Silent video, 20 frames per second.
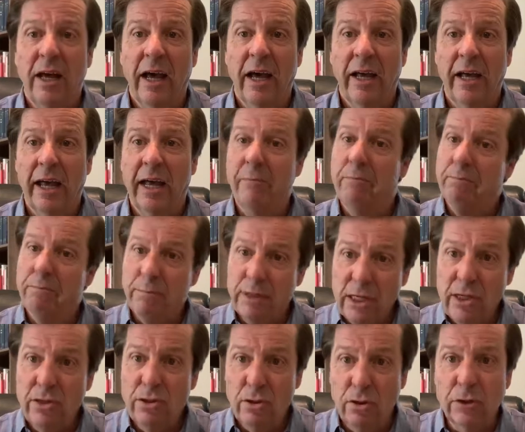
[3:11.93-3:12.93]
and, and be
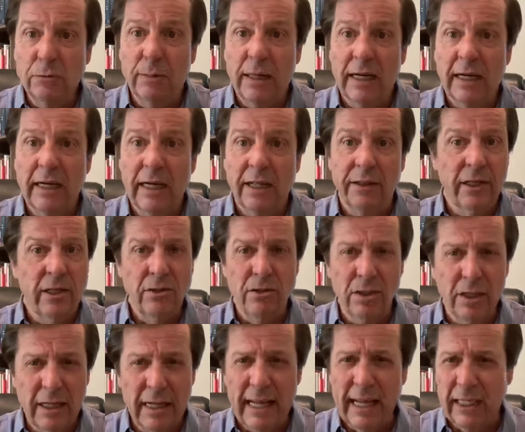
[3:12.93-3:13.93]
used by God. These are
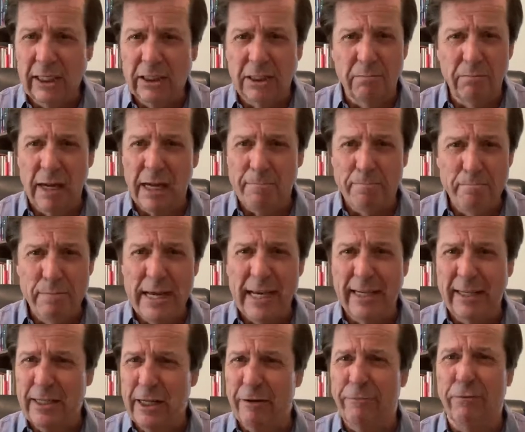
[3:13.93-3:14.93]
the days to make
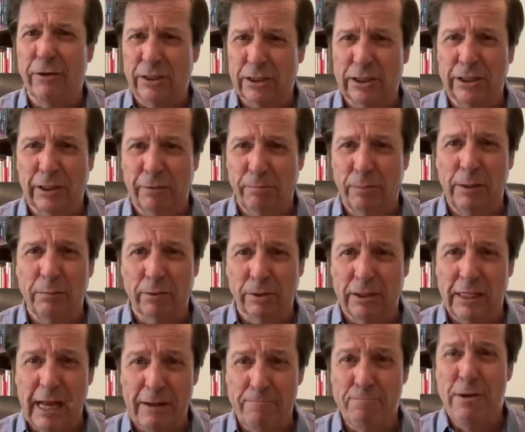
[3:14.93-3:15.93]
big differences in people's
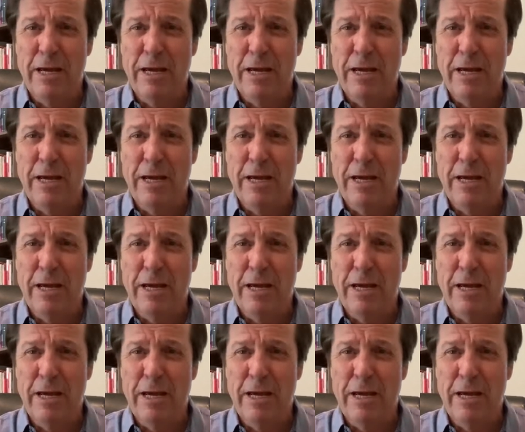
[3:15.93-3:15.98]
life.